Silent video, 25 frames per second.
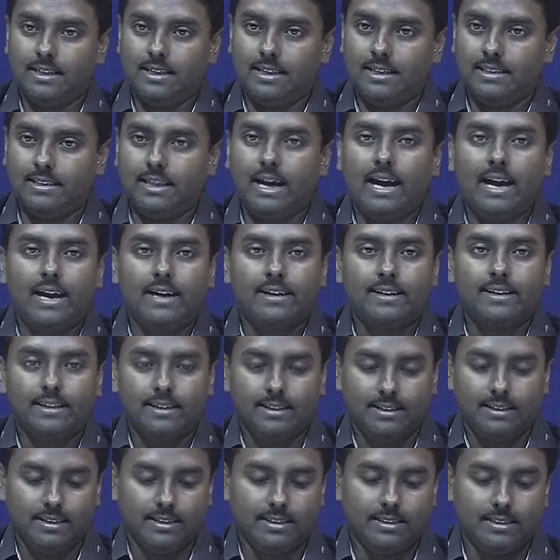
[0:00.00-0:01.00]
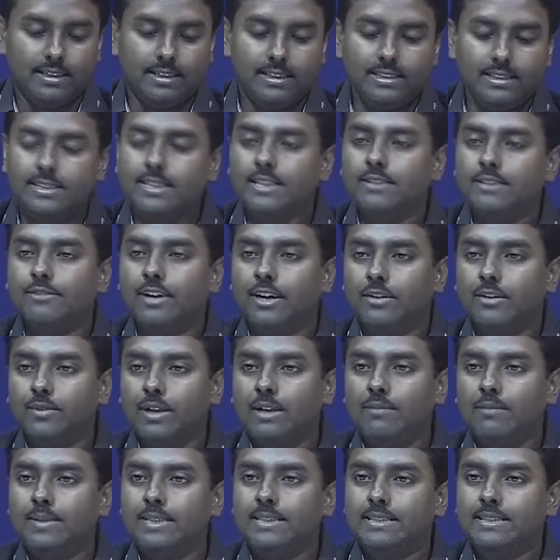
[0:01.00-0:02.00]
that the receiver
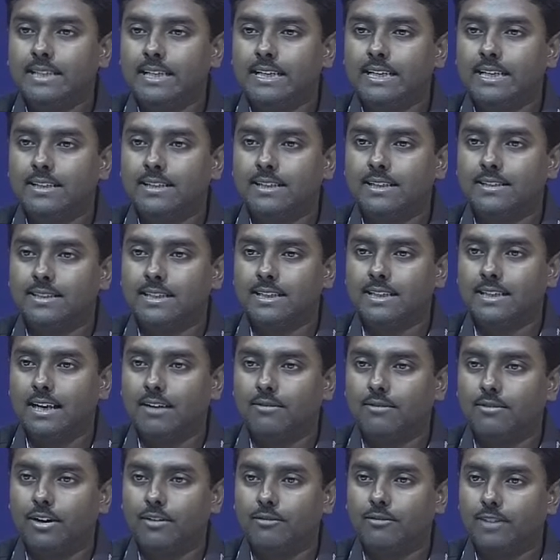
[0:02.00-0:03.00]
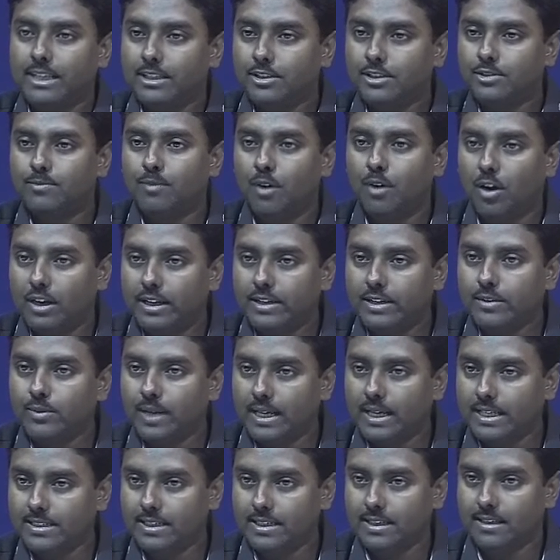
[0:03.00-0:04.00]
will be seeing the signal for a very small
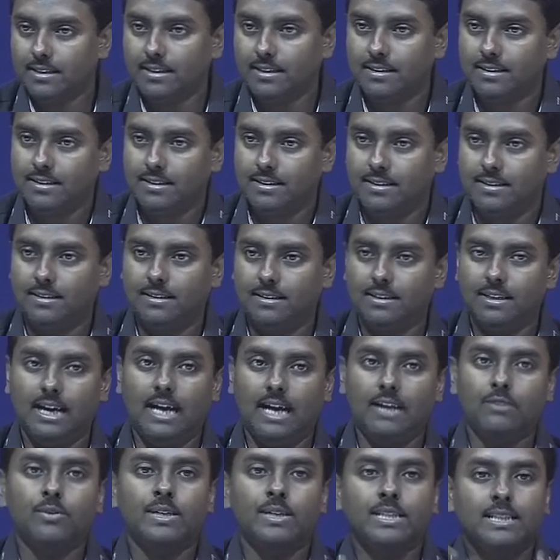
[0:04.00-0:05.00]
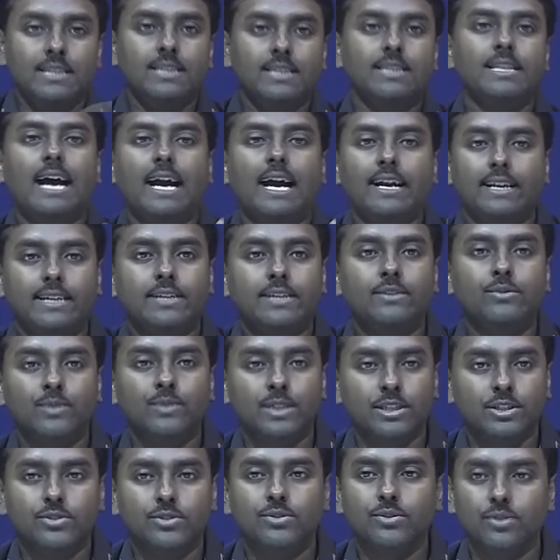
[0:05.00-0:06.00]
duration, and within that he
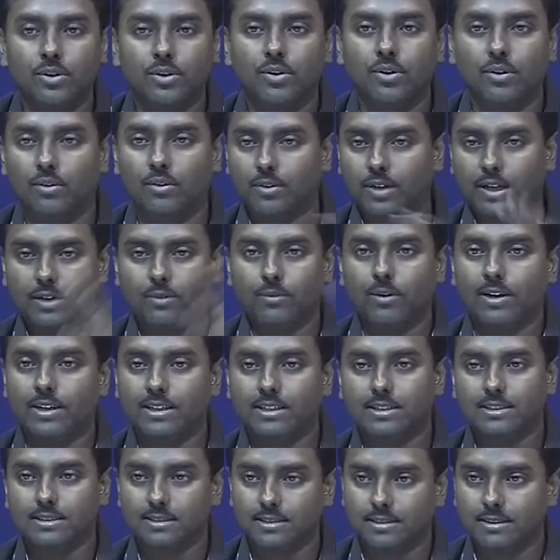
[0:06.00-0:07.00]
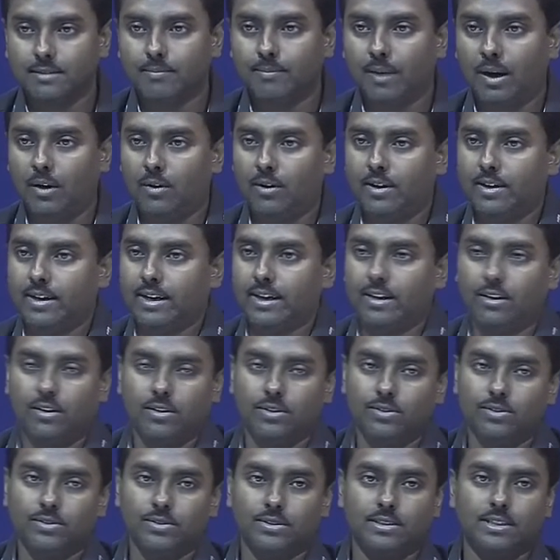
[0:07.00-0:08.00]
wished to know, okay, what is the power and
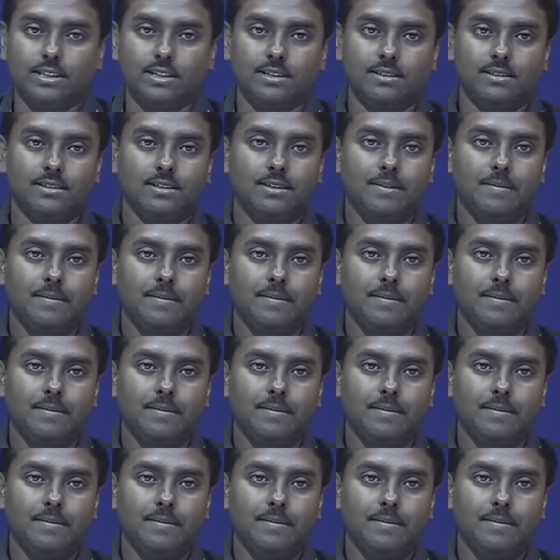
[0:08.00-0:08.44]
all those things.